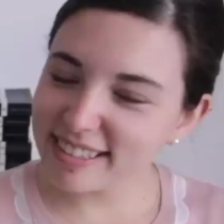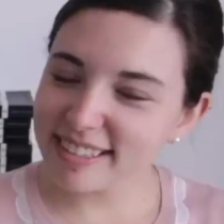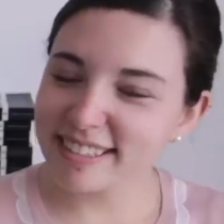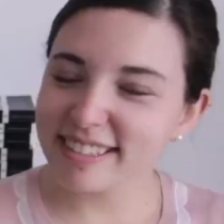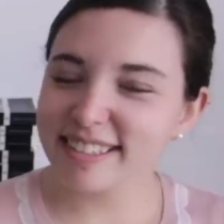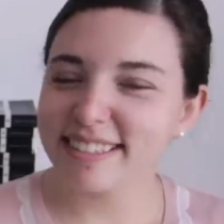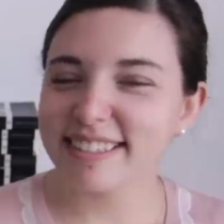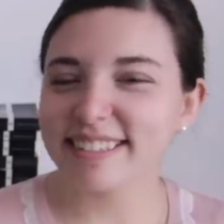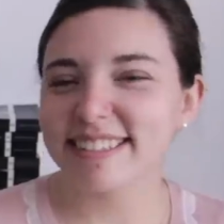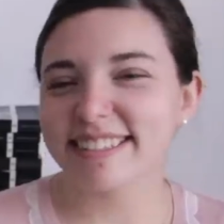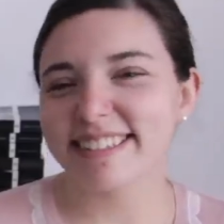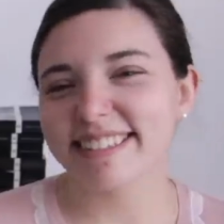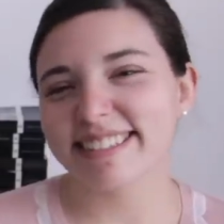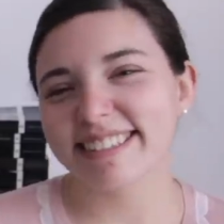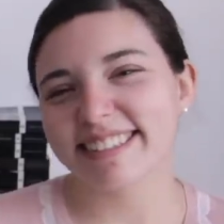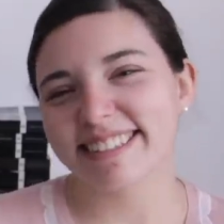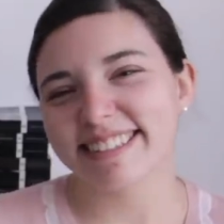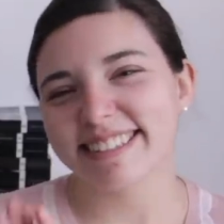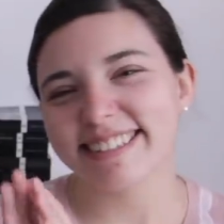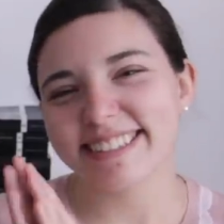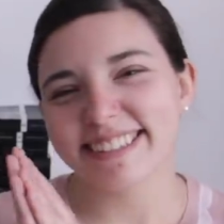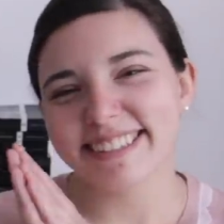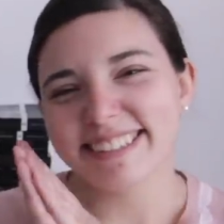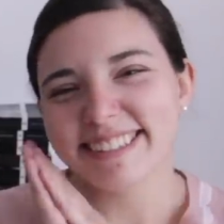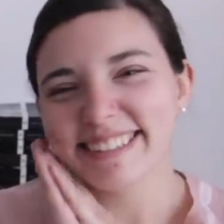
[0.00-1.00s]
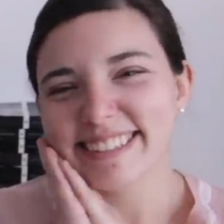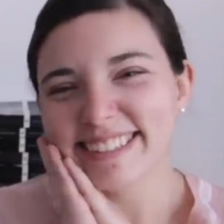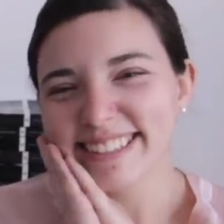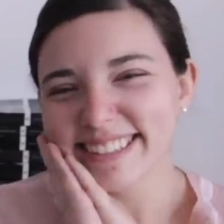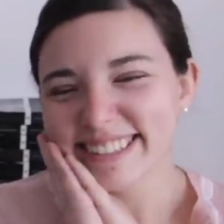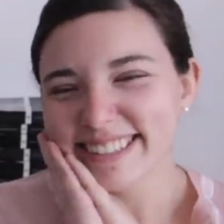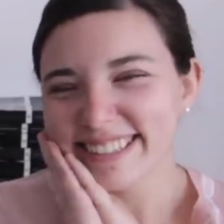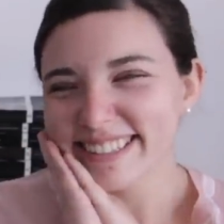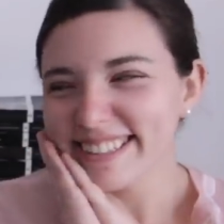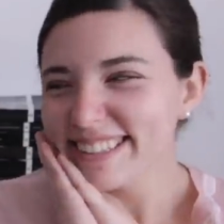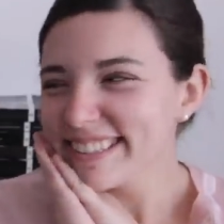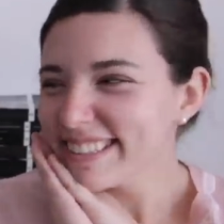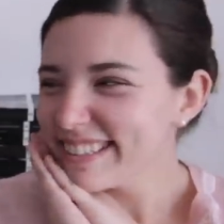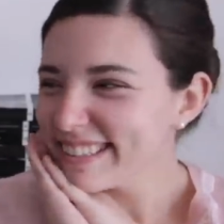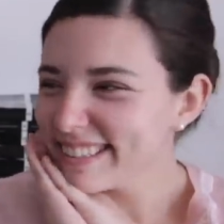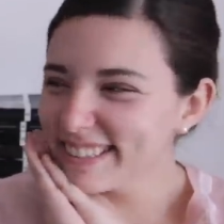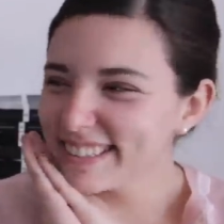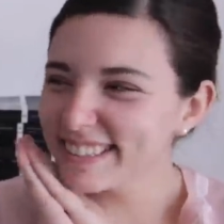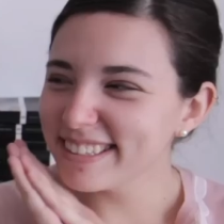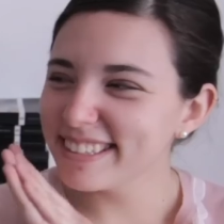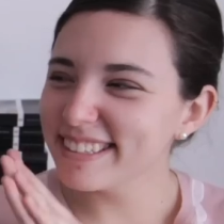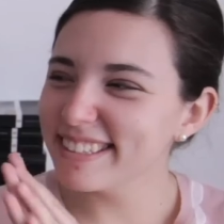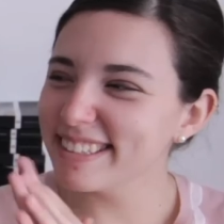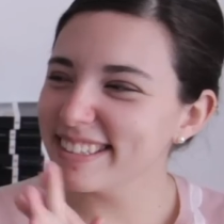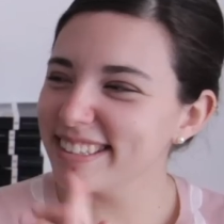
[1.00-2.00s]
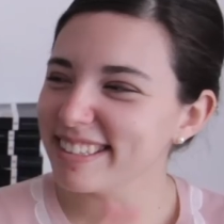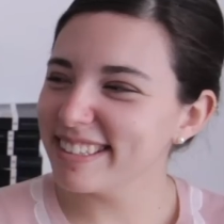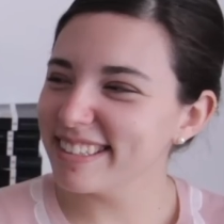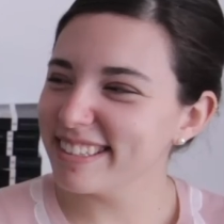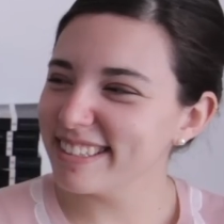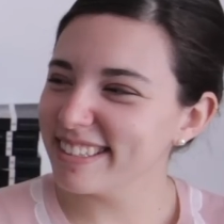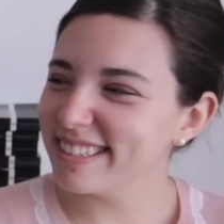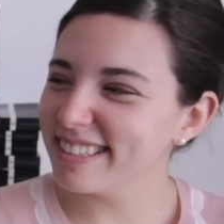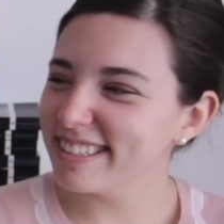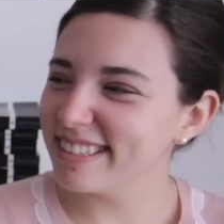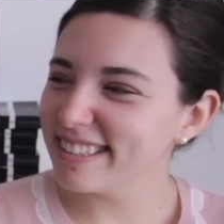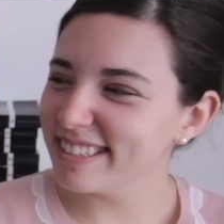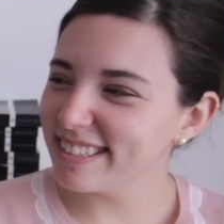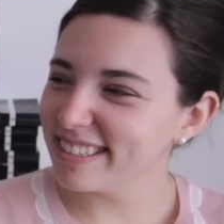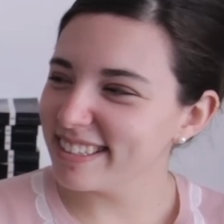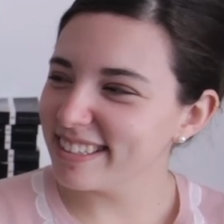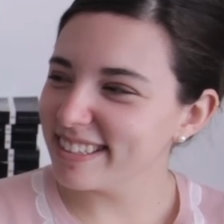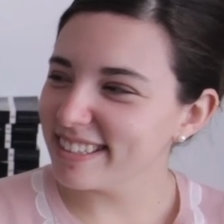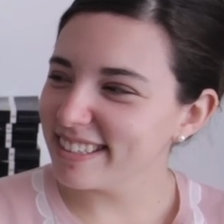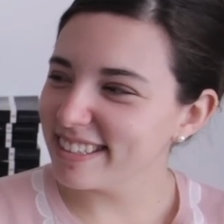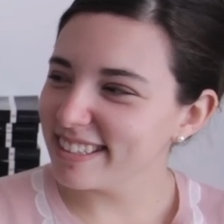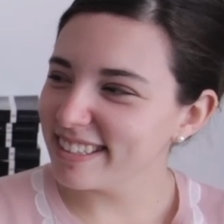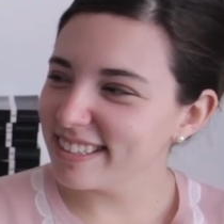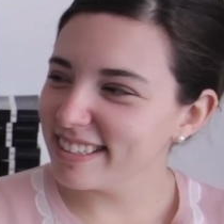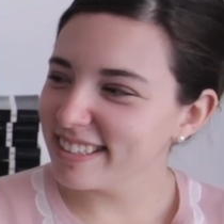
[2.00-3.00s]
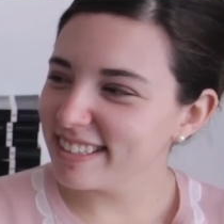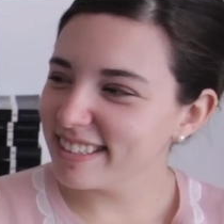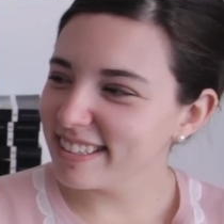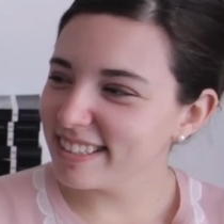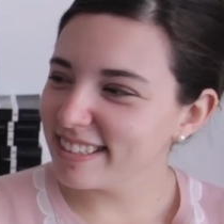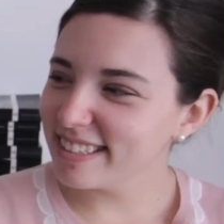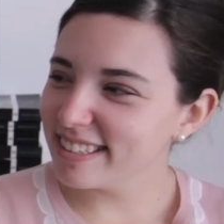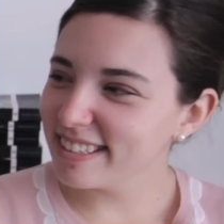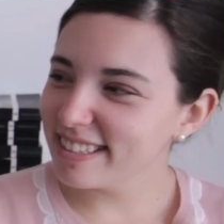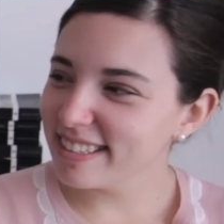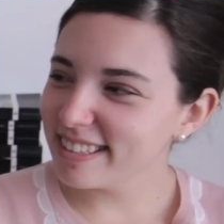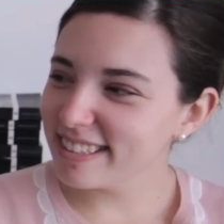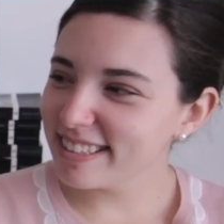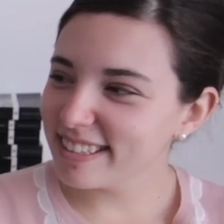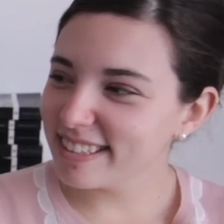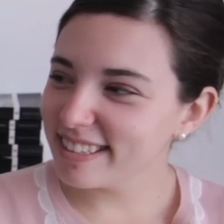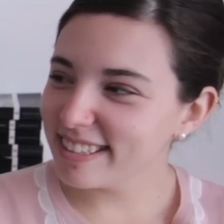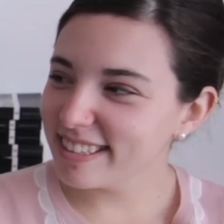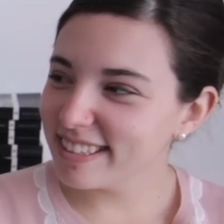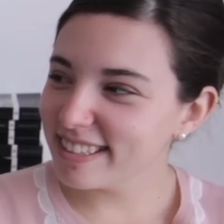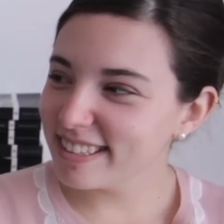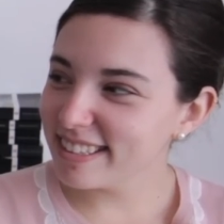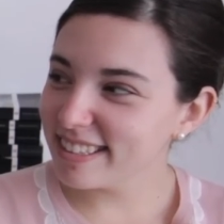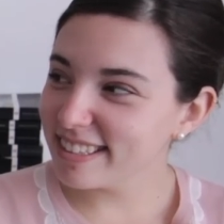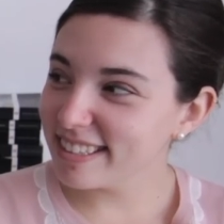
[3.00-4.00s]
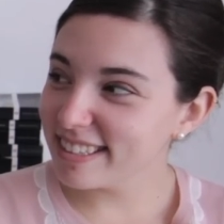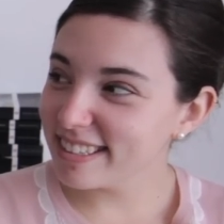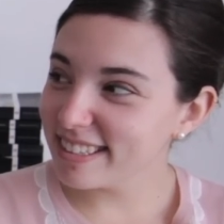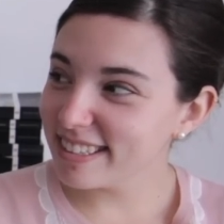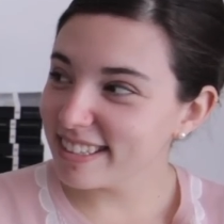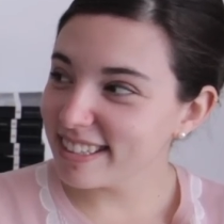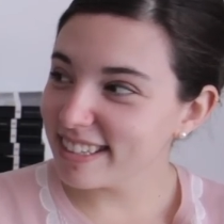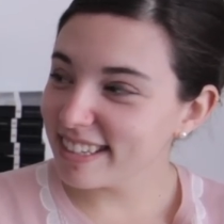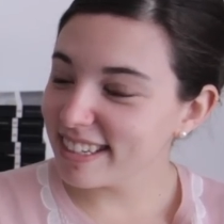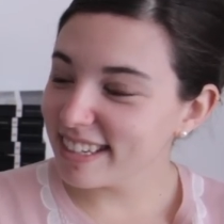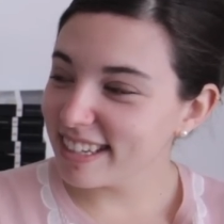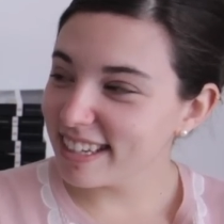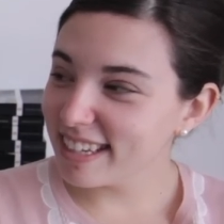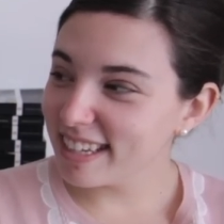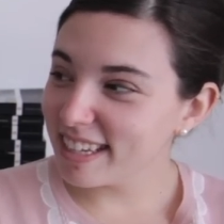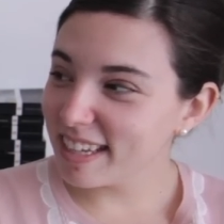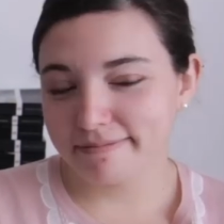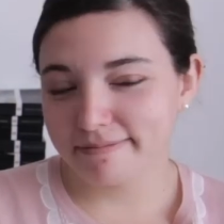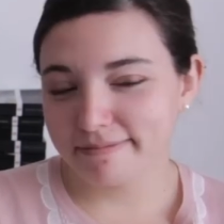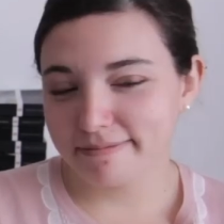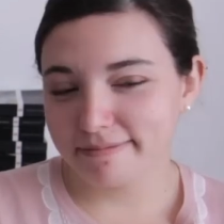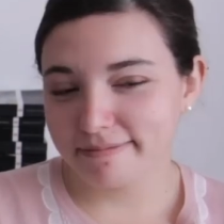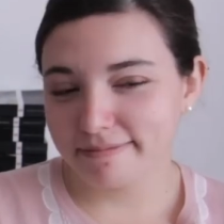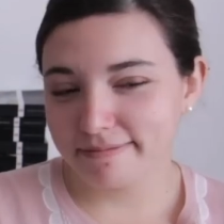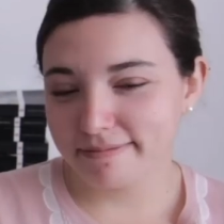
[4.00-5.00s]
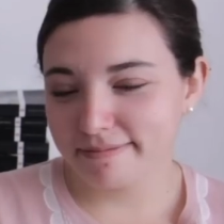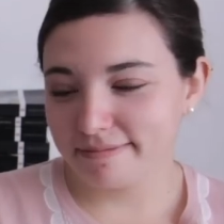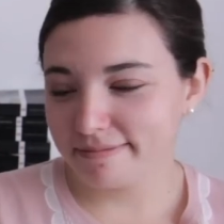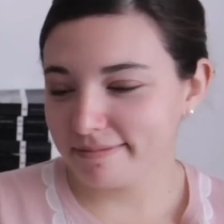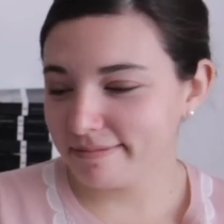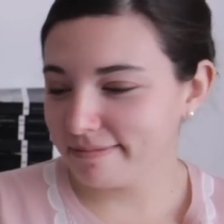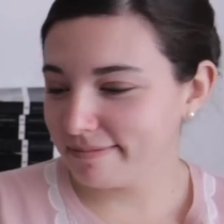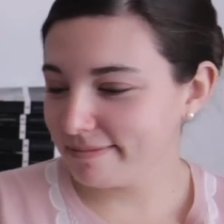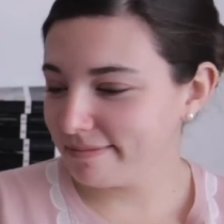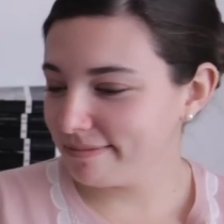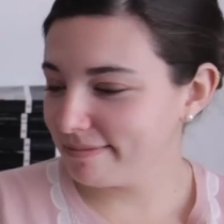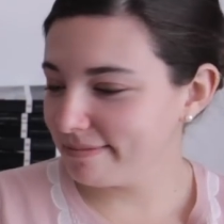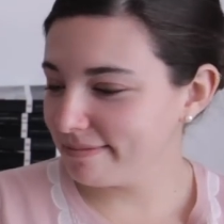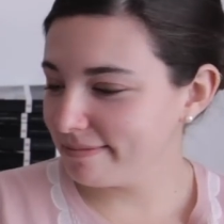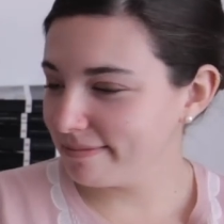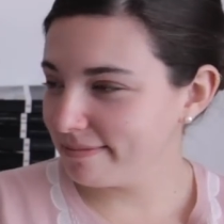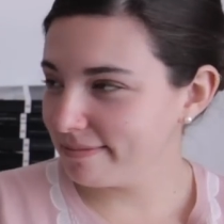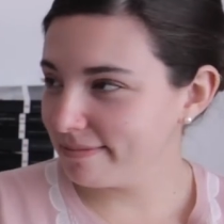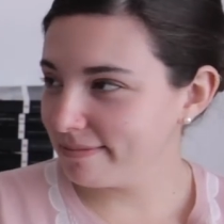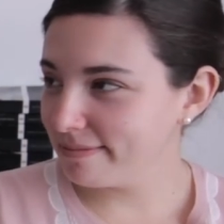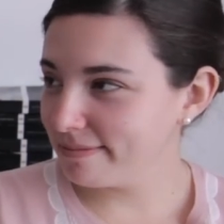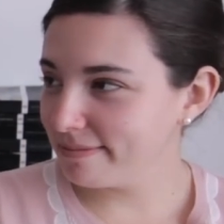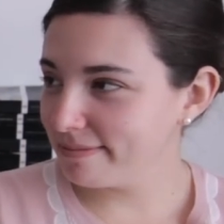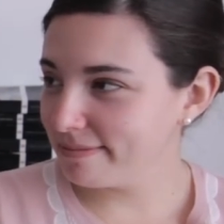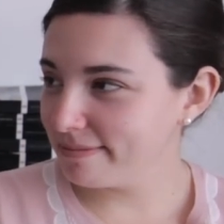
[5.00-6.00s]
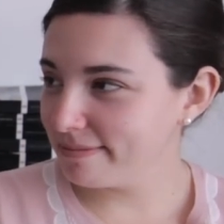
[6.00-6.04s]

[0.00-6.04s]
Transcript: [no speech]